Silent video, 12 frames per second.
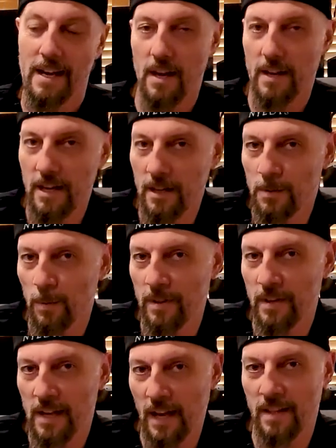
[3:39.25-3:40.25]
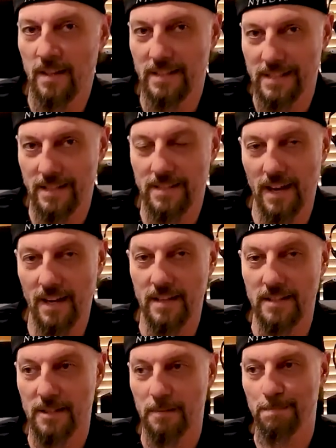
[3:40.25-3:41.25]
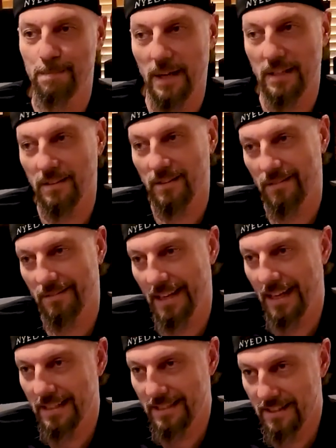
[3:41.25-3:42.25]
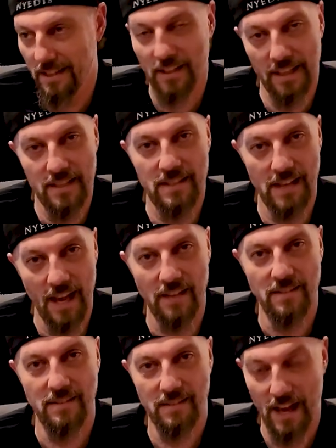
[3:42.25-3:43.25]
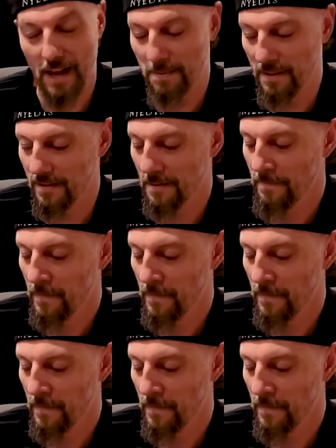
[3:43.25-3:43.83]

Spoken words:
Now here's where the kind of the dishonest, but it still is yes, happens.